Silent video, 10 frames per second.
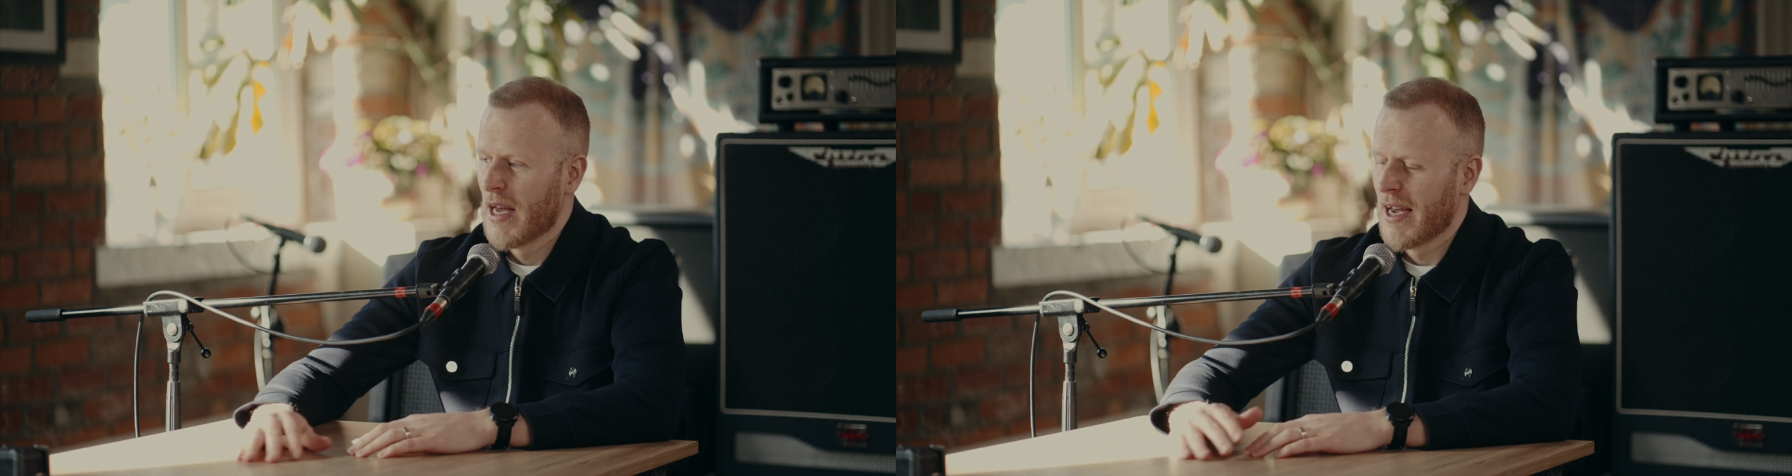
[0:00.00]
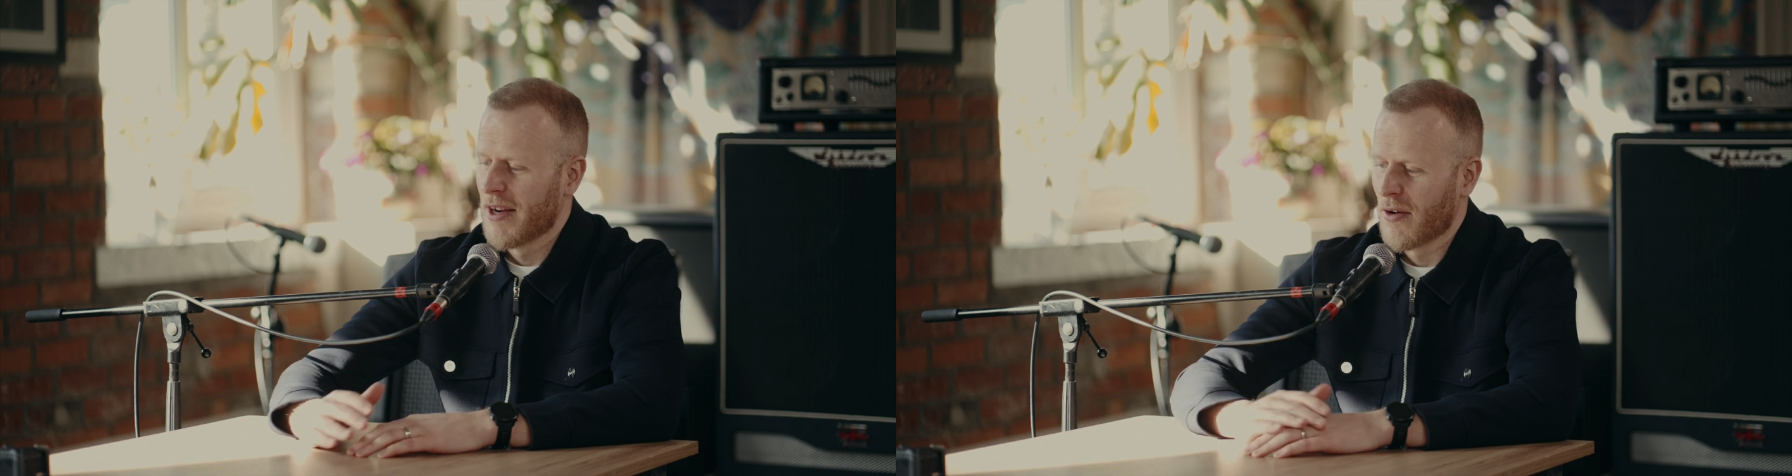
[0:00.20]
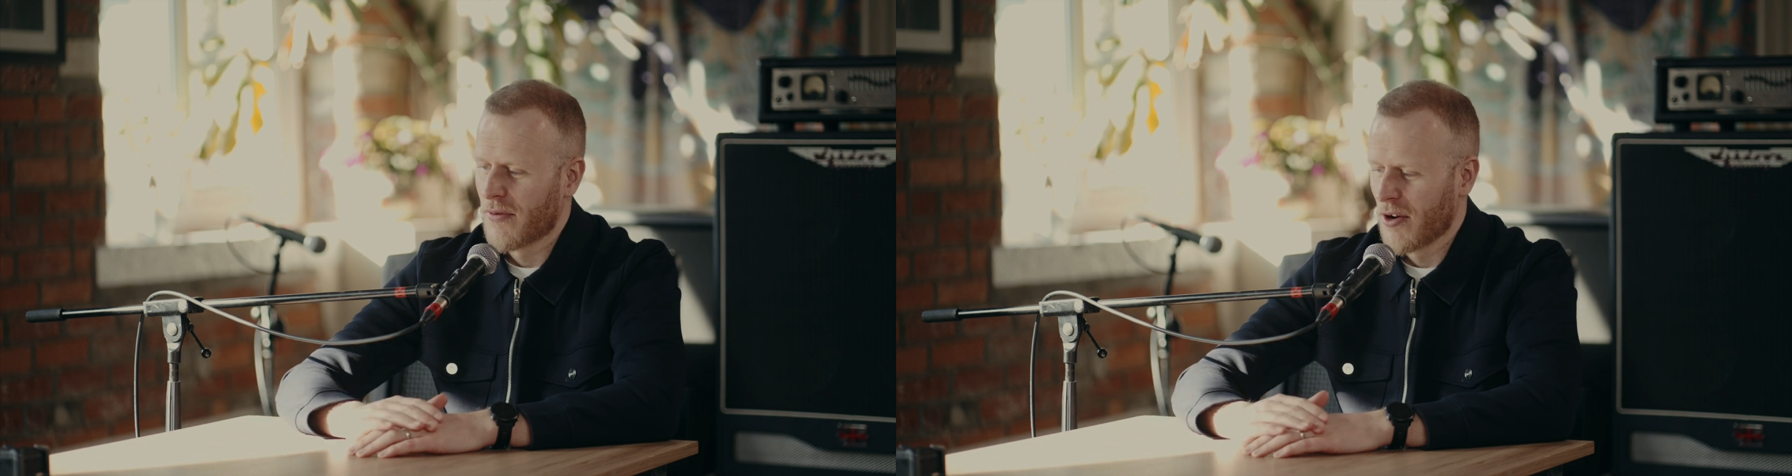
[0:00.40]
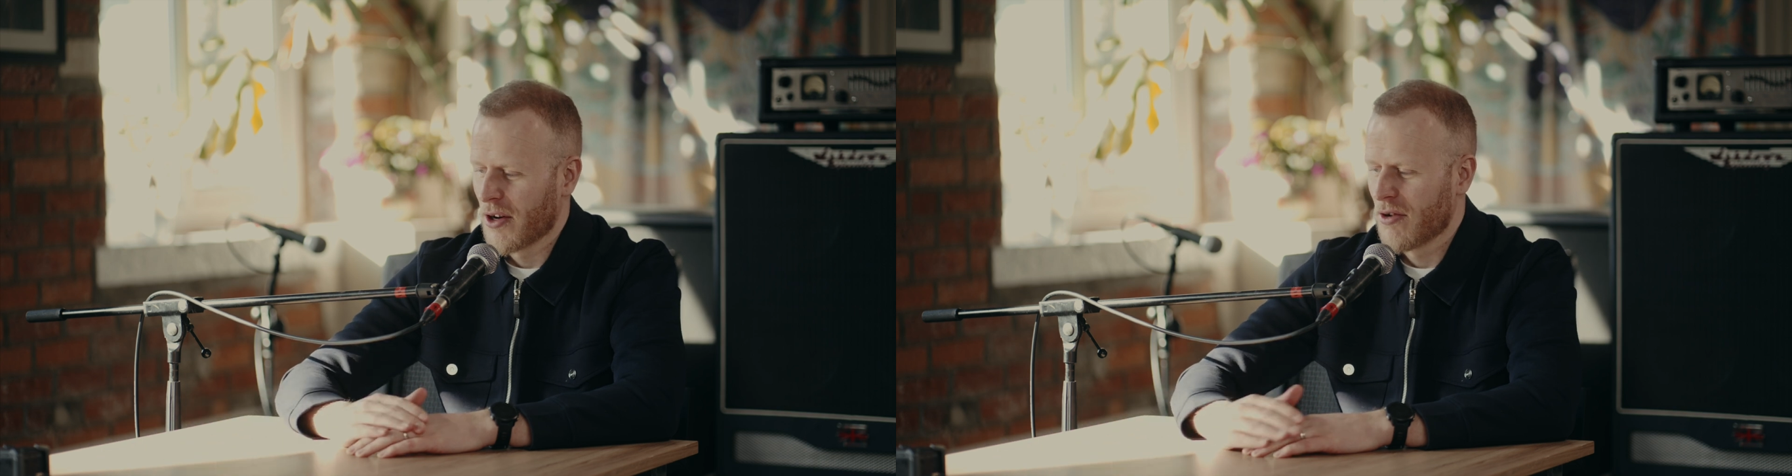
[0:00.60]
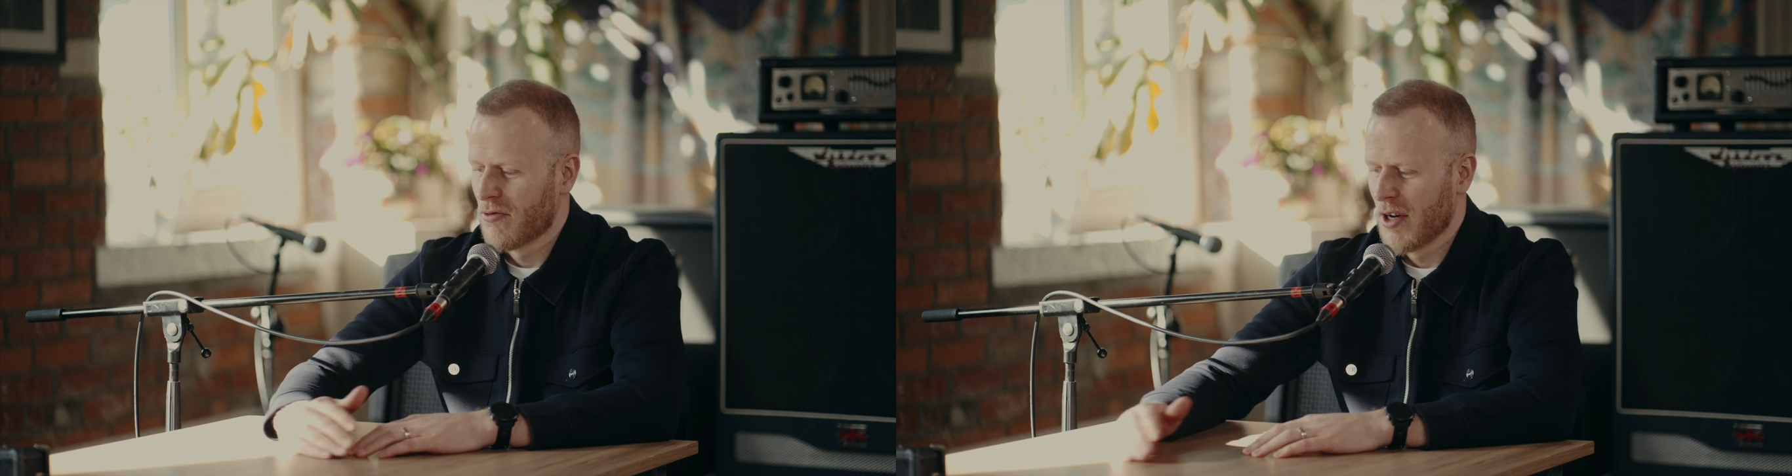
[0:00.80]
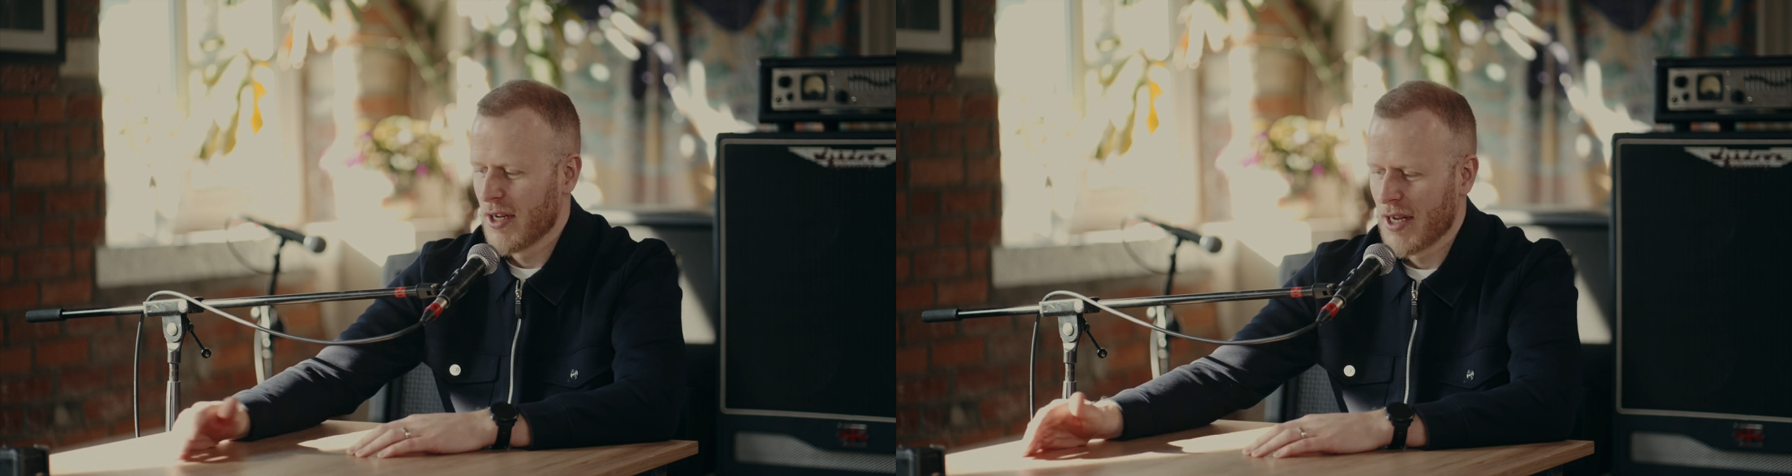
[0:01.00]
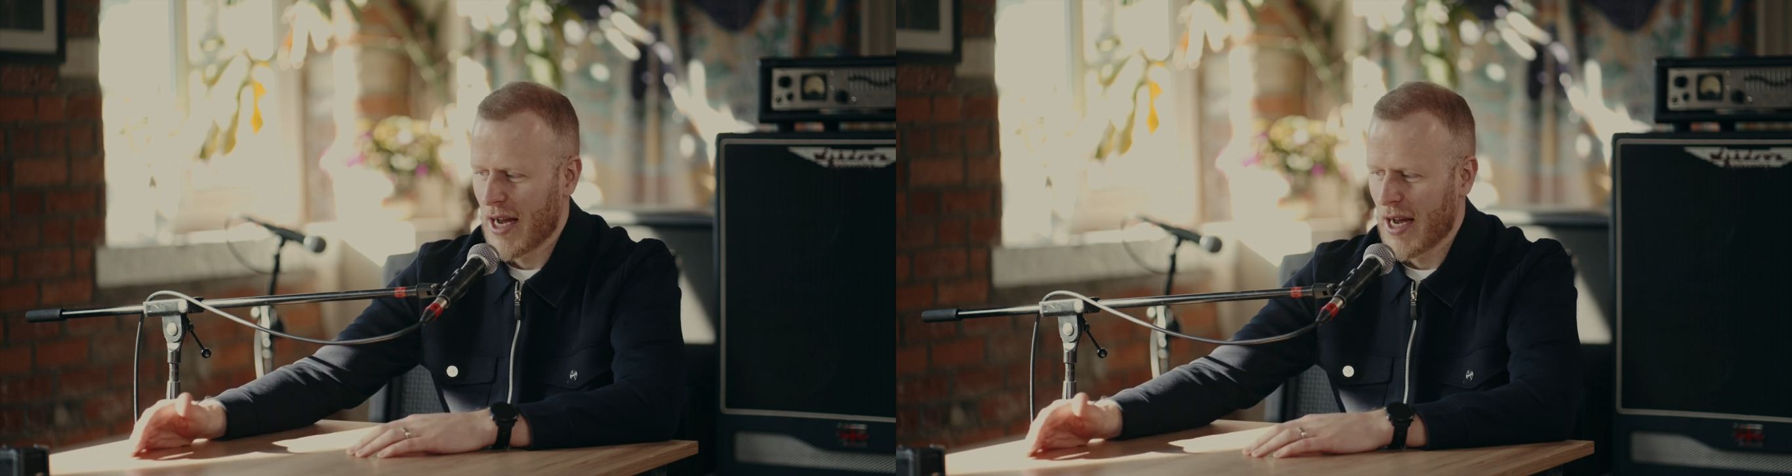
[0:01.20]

and offer like a really